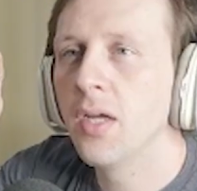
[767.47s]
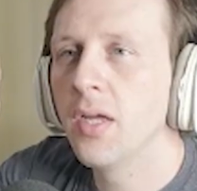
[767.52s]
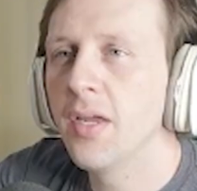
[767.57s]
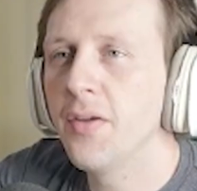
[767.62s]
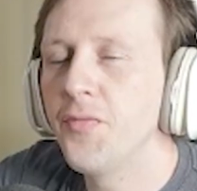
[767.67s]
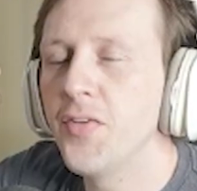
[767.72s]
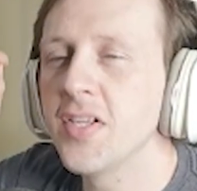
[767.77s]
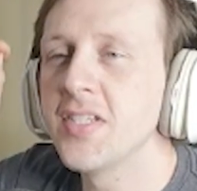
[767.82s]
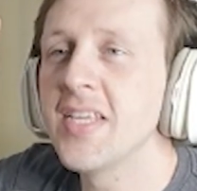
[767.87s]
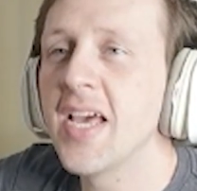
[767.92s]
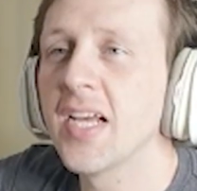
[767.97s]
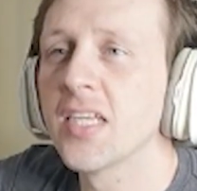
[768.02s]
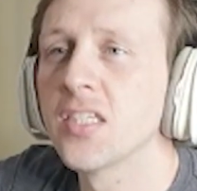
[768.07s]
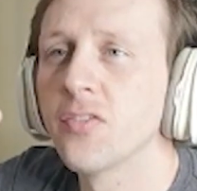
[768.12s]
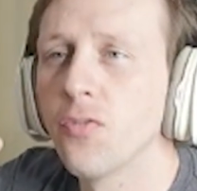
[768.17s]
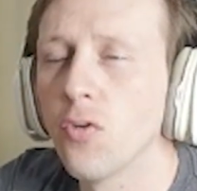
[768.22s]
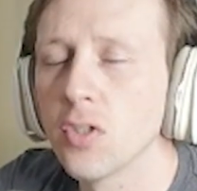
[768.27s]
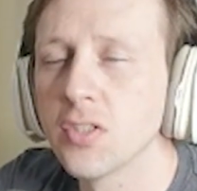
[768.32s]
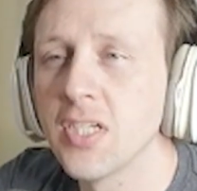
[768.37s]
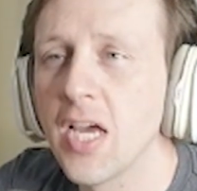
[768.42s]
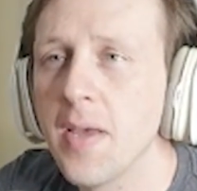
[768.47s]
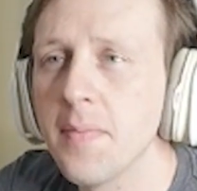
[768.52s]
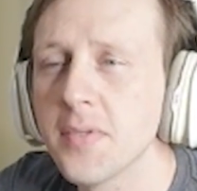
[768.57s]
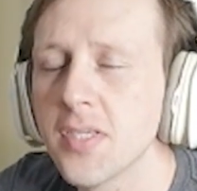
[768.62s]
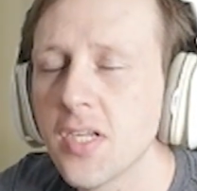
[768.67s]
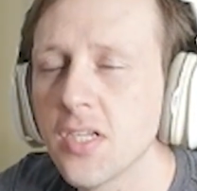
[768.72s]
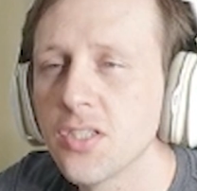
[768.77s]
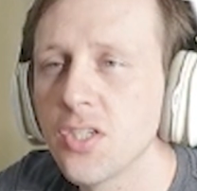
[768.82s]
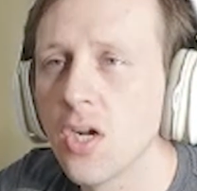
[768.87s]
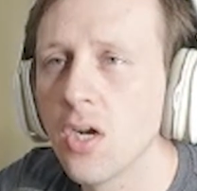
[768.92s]
If it attacks 4 times
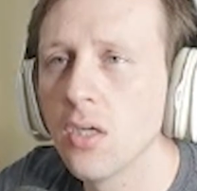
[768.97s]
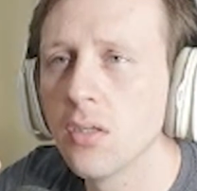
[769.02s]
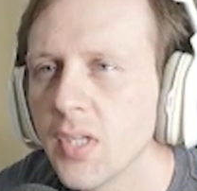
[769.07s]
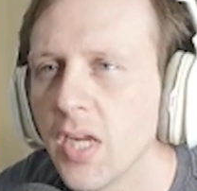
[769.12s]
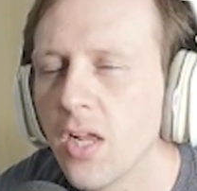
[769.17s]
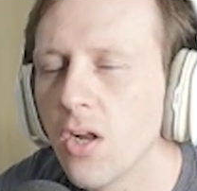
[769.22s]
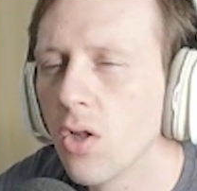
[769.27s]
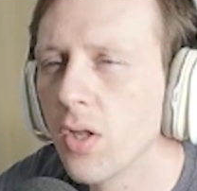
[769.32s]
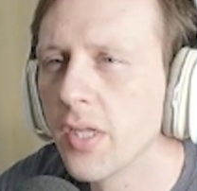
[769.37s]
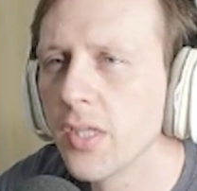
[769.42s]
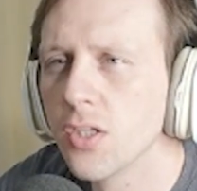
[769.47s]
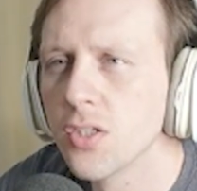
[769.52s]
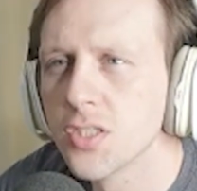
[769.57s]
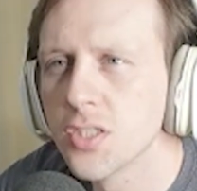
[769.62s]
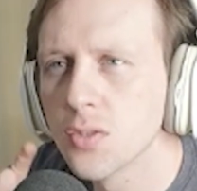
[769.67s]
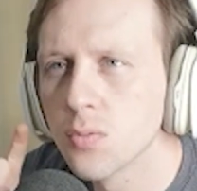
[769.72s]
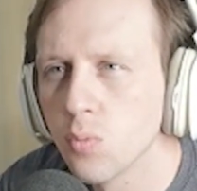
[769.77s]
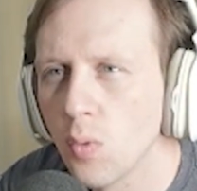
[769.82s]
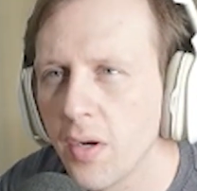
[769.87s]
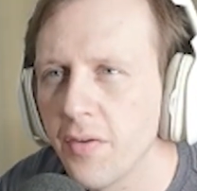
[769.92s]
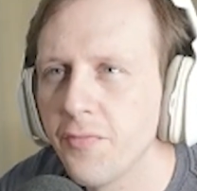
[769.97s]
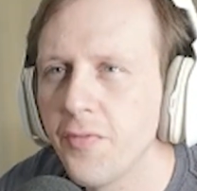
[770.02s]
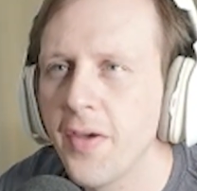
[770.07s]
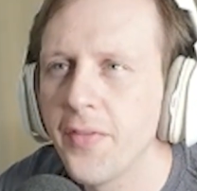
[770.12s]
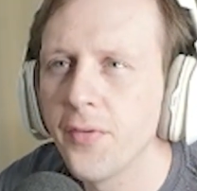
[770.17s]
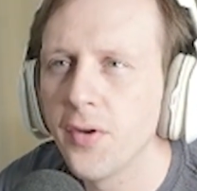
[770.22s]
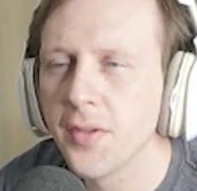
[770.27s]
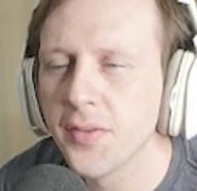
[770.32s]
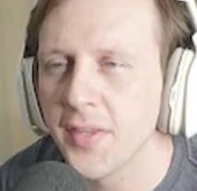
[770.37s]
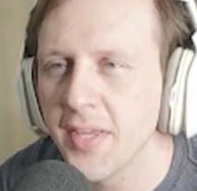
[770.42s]
in a turn, it only loses 1
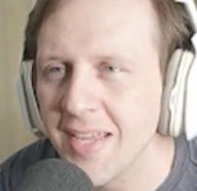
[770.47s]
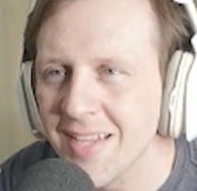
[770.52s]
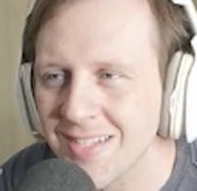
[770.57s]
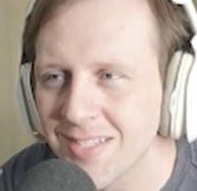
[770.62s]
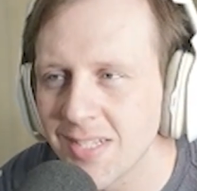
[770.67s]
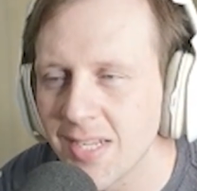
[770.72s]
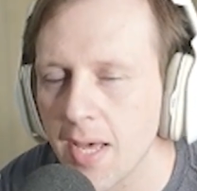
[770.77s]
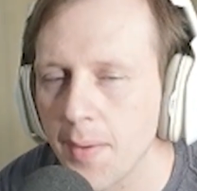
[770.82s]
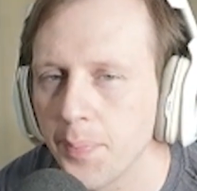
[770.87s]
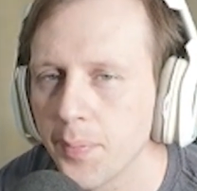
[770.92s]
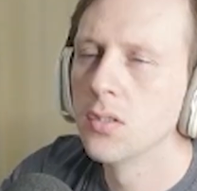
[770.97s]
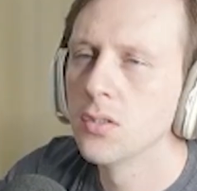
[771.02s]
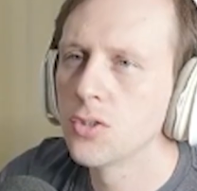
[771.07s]
feather at the end step.